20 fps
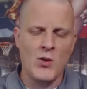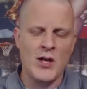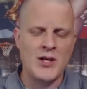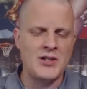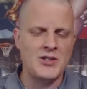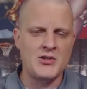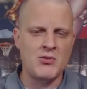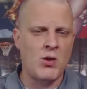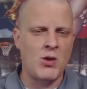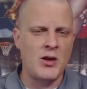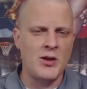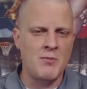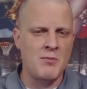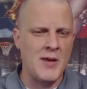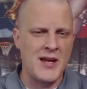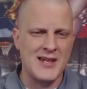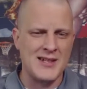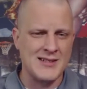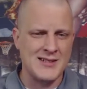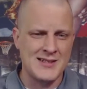Why did you want to
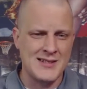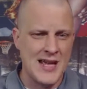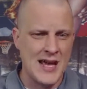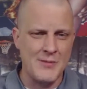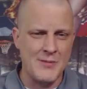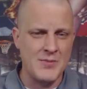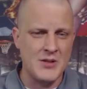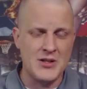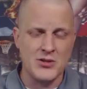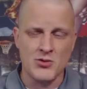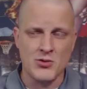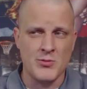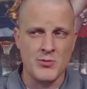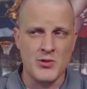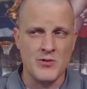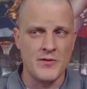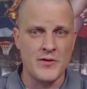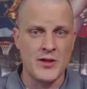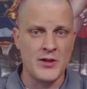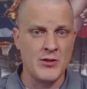make a sappy
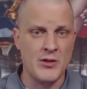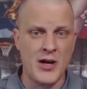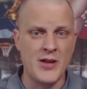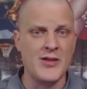tribute video?